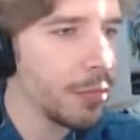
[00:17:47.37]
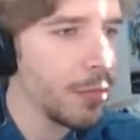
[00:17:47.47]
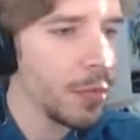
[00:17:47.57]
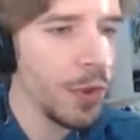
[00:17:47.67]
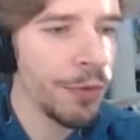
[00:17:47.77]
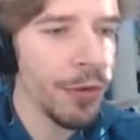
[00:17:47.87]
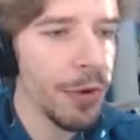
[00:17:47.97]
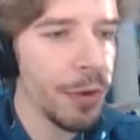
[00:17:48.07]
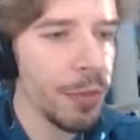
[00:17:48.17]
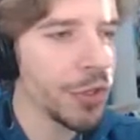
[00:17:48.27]

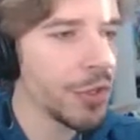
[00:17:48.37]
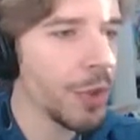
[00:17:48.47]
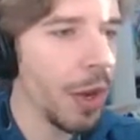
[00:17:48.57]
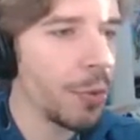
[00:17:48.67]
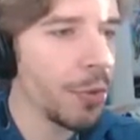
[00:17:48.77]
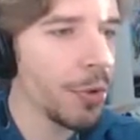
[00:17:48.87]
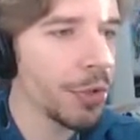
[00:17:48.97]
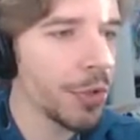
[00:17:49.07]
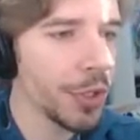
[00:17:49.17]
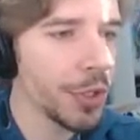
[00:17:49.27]
Very much so. I hope you're
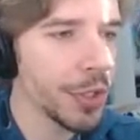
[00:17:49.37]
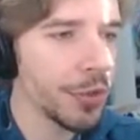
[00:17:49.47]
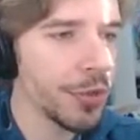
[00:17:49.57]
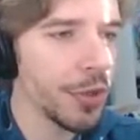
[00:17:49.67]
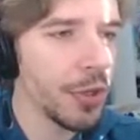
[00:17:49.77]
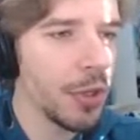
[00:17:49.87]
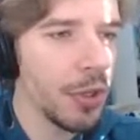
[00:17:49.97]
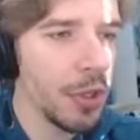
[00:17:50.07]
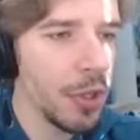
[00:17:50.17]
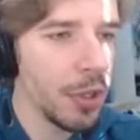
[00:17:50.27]
enjoying this extra
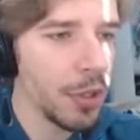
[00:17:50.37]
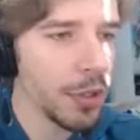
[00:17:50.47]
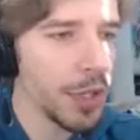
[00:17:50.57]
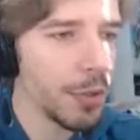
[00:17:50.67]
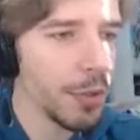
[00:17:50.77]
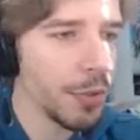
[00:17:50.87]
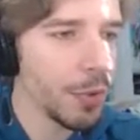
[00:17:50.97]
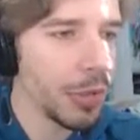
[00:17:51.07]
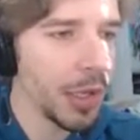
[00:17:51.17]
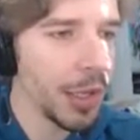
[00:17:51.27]
little time that we're
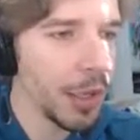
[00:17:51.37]
playing.